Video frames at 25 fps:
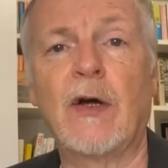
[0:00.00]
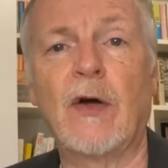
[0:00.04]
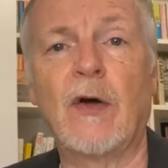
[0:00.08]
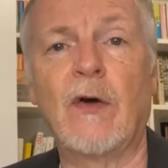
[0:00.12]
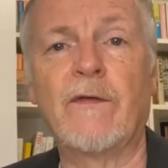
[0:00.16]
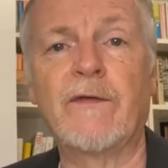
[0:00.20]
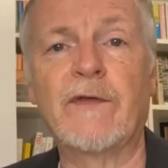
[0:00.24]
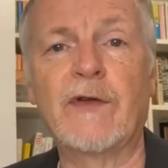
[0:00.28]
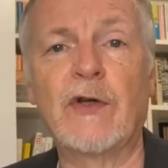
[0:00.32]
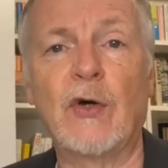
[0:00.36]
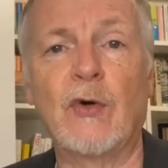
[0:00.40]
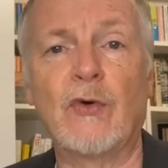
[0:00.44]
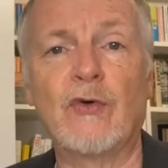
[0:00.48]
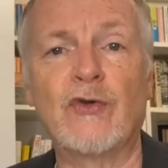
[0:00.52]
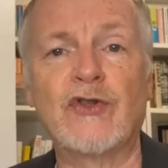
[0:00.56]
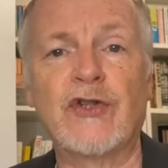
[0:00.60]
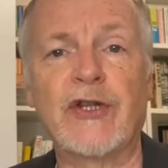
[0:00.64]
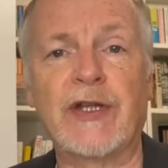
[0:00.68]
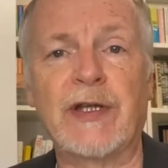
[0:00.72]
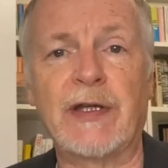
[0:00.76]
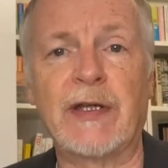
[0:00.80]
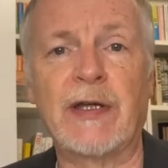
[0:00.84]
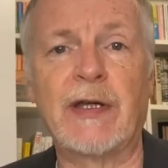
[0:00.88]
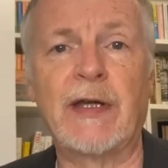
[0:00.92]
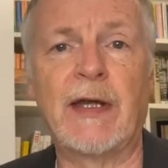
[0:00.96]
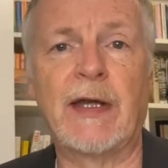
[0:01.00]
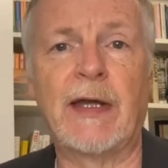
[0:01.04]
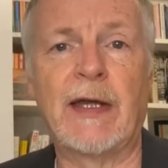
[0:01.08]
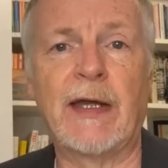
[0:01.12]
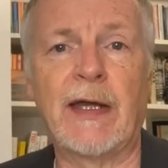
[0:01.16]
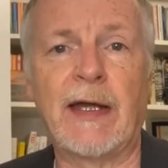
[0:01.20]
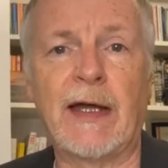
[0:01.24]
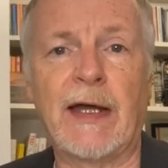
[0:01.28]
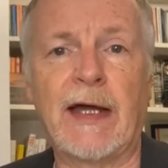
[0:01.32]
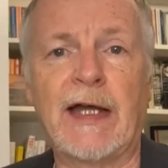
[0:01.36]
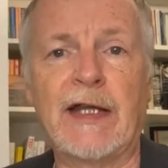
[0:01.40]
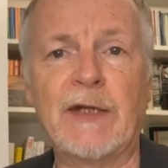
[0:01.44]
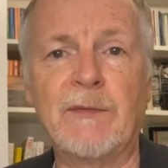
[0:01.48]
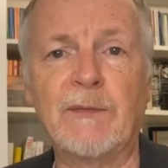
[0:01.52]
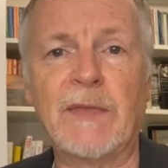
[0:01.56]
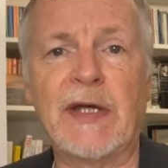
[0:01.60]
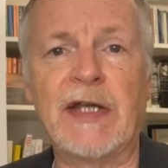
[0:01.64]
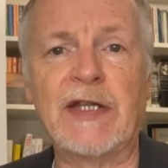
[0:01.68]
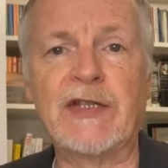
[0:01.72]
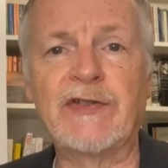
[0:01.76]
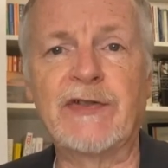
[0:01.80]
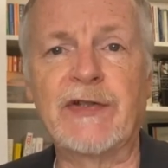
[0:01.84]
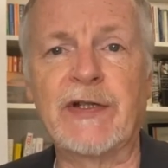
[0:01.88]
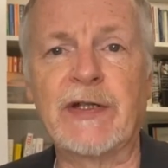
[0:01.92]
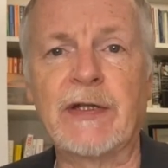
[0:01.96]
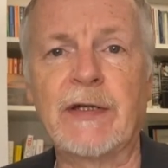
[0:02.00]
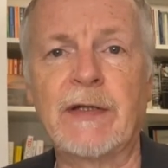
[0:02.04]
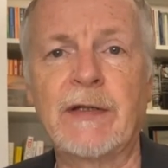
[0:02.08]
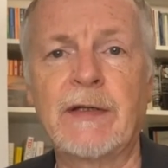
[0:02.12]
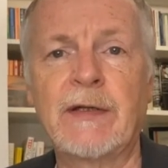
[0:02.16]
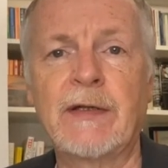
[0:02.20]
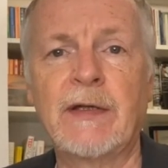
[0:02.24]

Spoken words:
of coaching and mentoring.